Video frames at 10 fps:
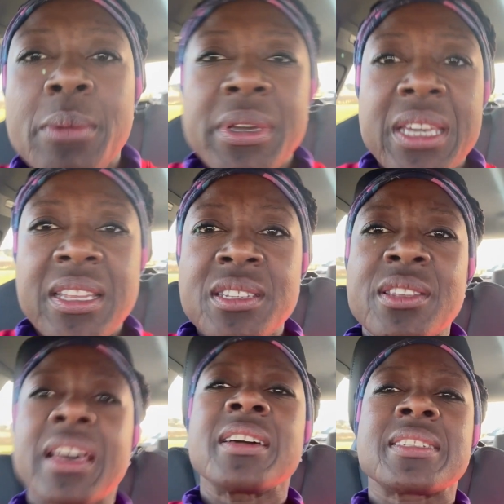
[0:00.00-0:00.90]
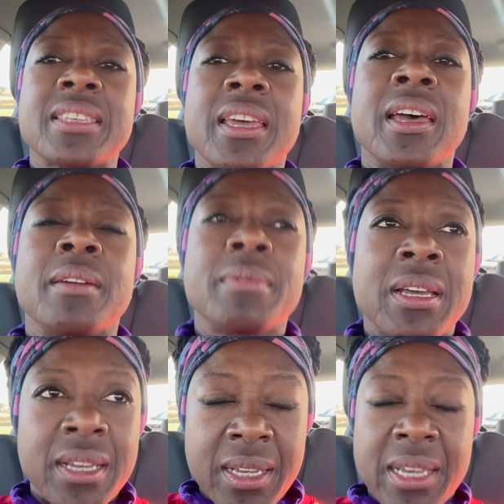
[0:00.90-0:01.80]
But yeah, that, so that um,
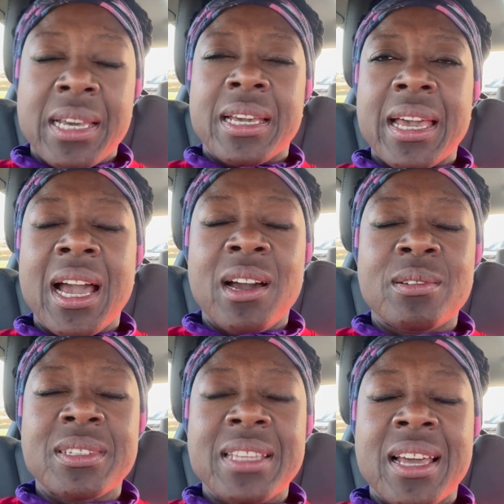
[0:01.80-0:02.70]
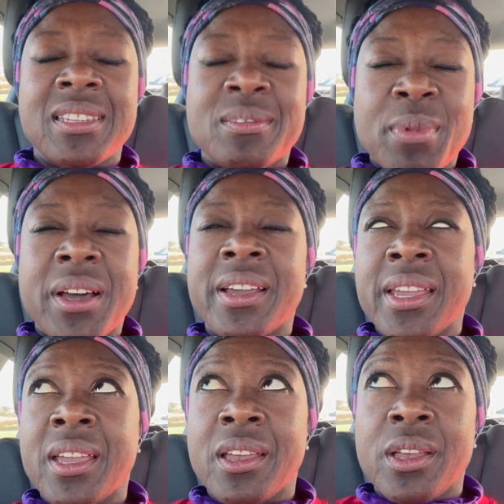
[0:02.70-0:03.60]
counts as
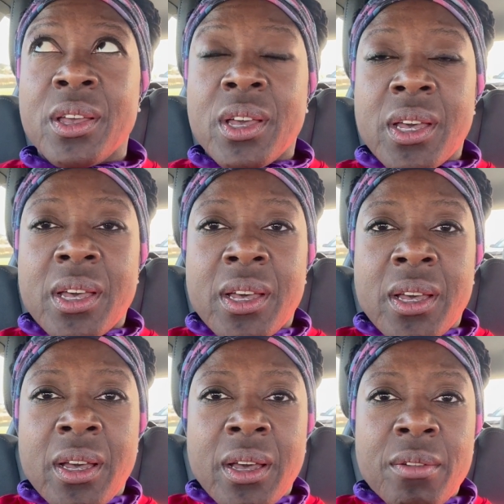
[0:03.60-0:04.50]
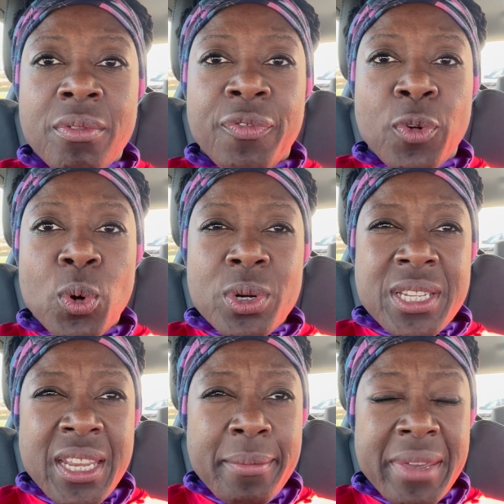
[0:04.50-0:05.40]
my
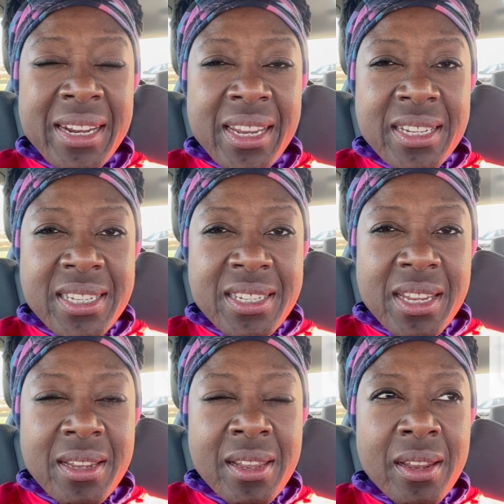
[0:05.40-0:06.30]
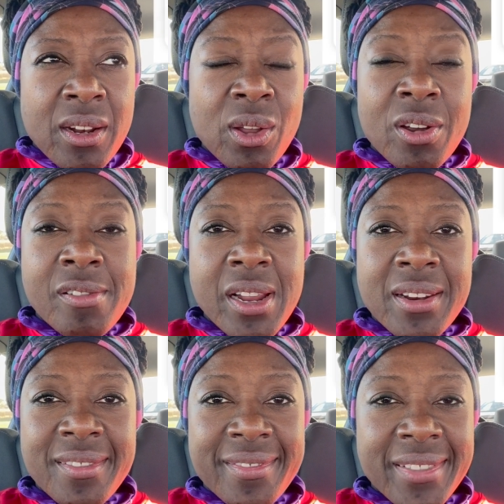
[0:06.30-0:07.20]
40 minutes uh, long
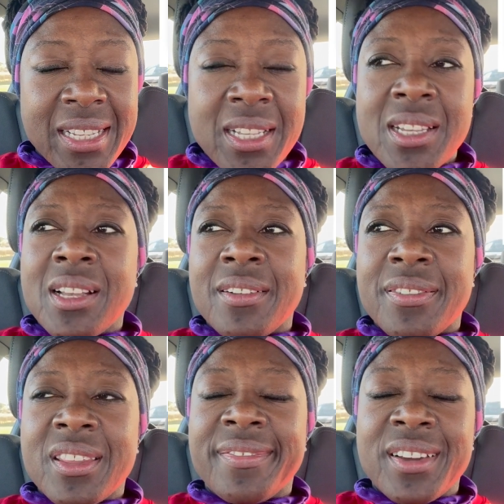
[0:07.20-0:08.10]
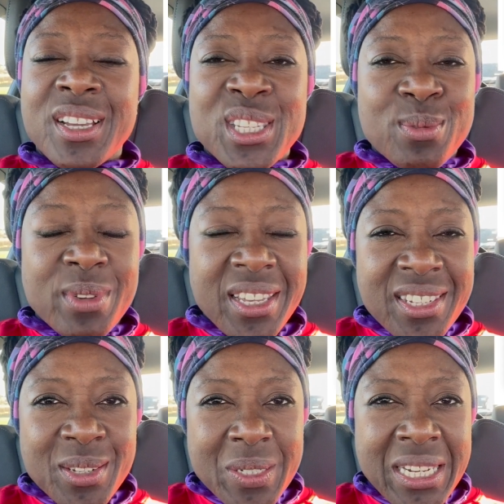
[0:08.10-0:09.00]
run for the first week.
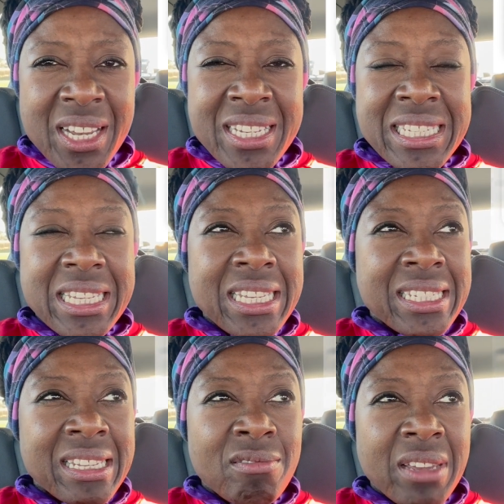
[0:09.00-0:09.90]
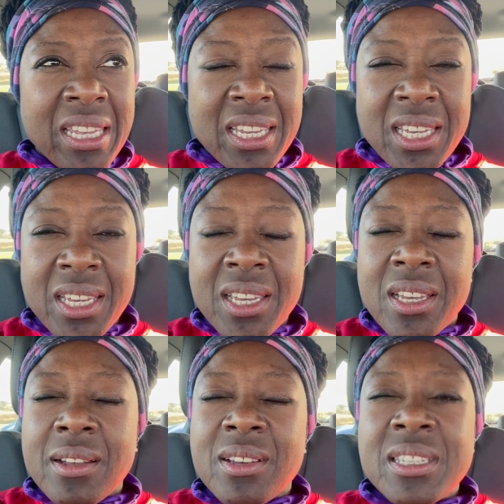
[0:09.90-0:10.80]
So it's a nice easy week
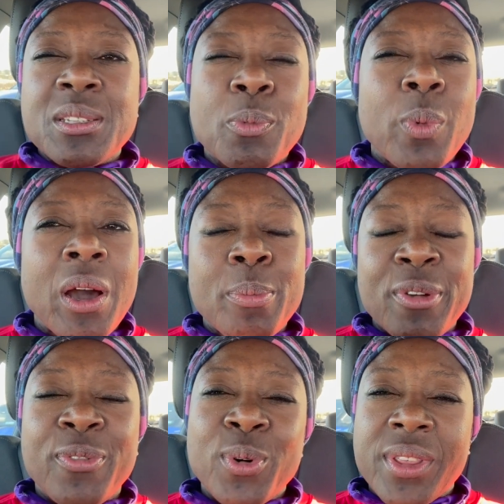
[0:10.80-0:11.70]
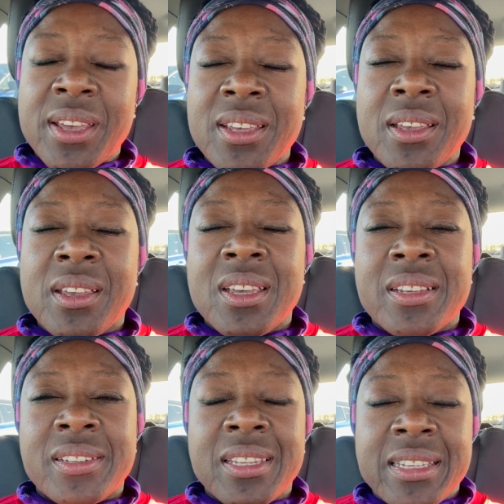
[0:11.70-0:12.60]
because it's well before the
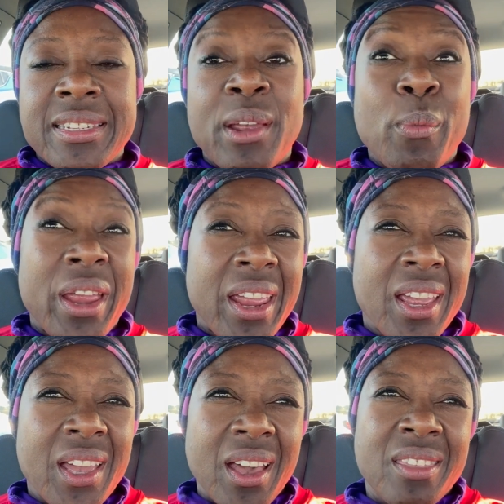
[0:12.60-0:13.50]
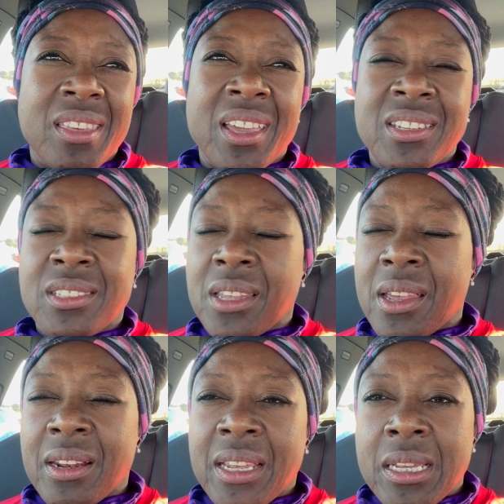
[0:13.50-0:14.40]
16 week. I think it's
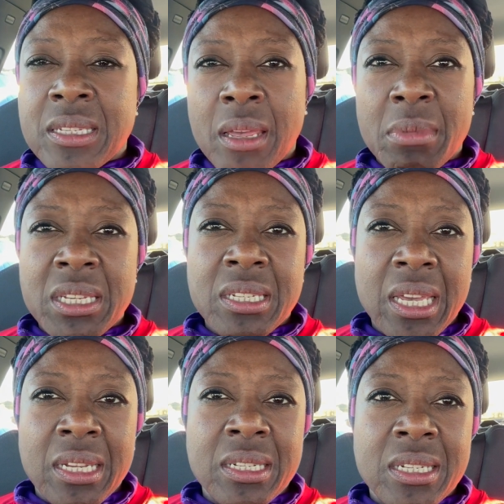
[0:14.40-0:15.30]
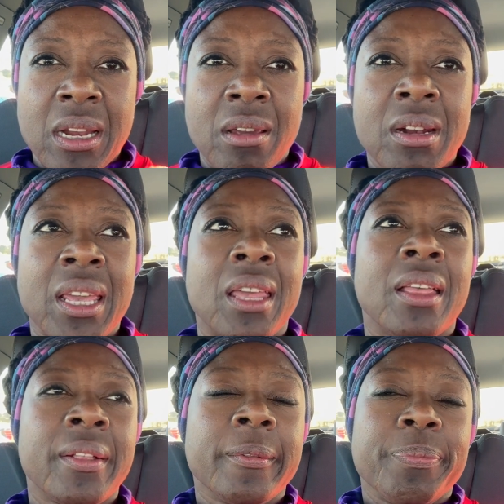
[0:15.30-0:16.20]
easing me in slowly.
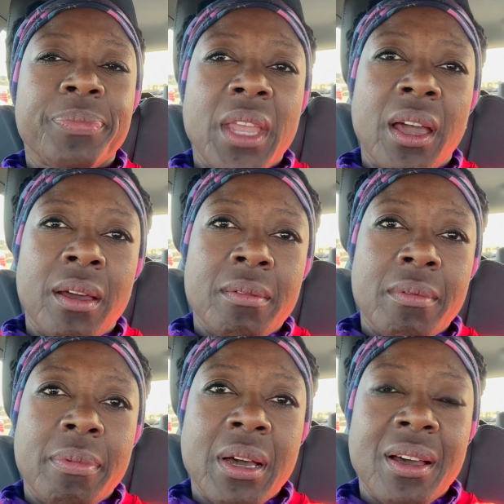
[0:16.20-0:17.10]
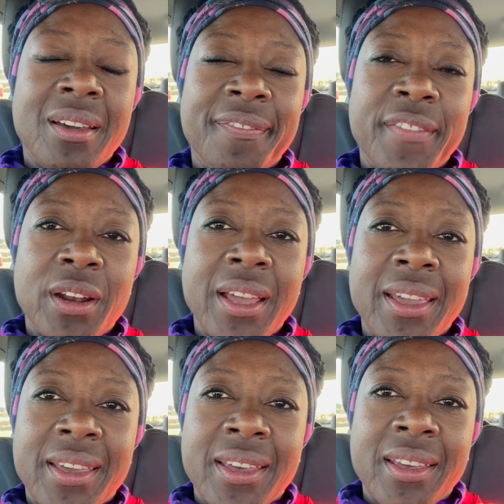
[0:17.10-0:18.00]
Um, but I feel
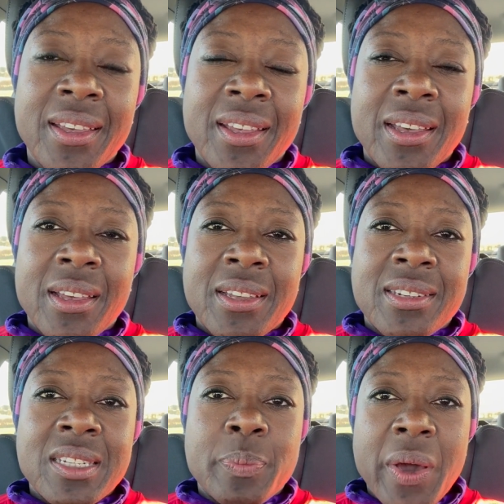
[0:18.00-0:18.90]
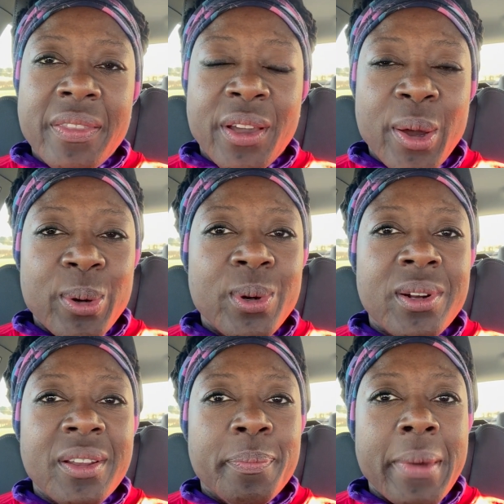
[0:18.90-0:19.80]
like despite the
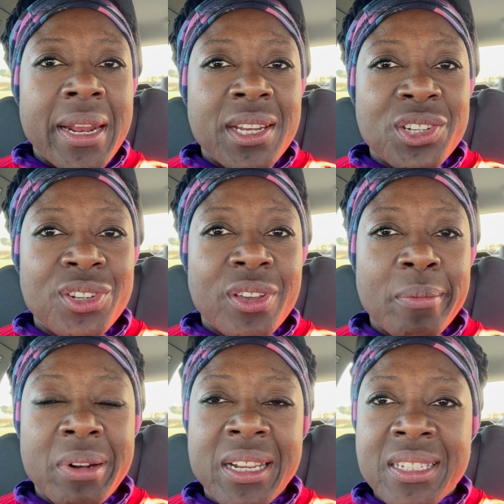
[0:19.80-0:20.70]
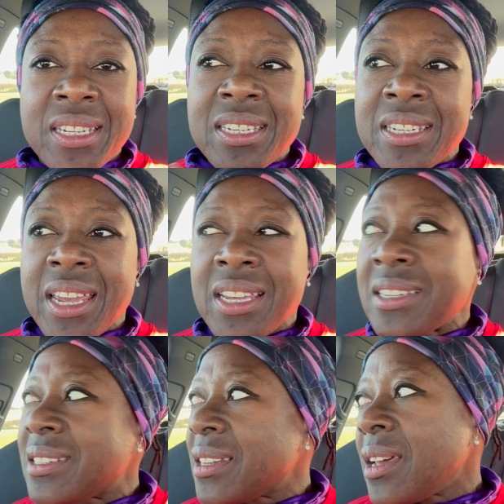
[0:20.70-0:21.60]
cold, I've managed to complete it.
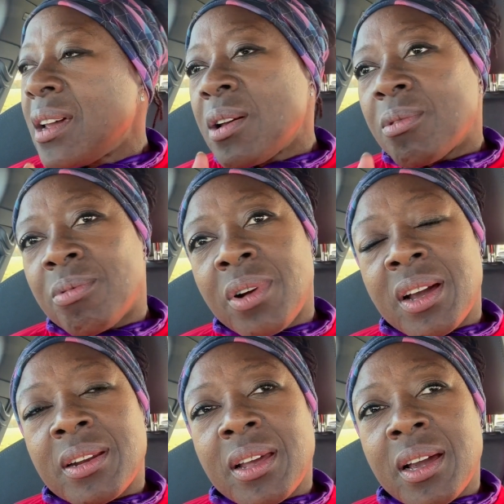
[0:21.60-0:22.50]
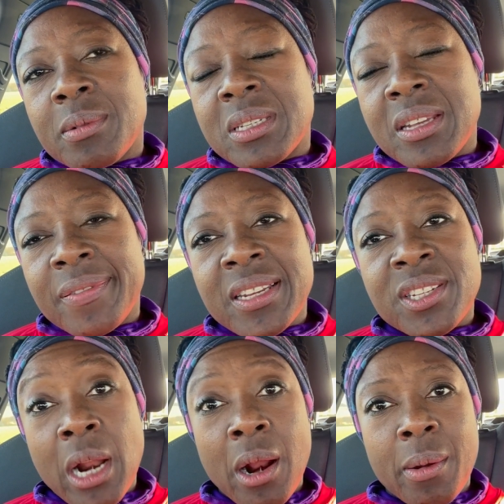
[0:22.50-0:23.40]
Today's run, I was definitely
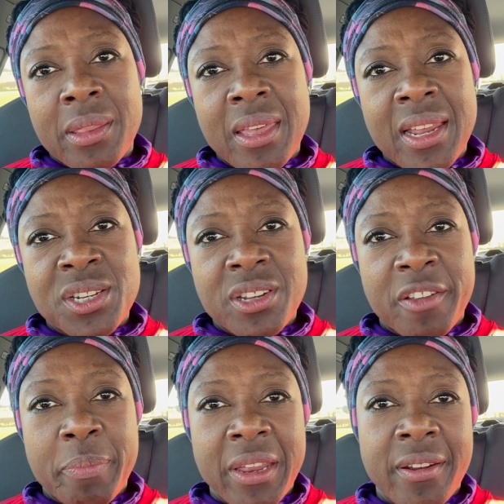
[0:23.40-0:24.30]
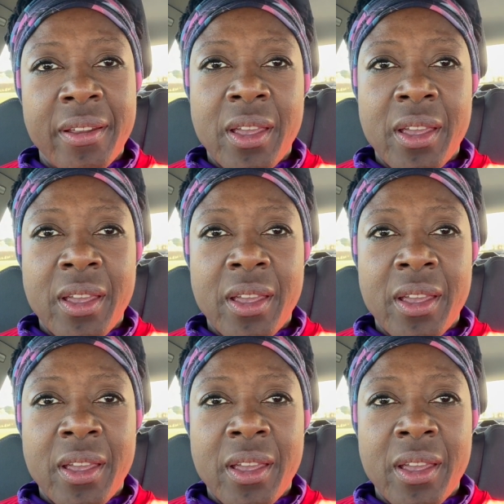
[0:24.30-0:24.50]
slower than I should have been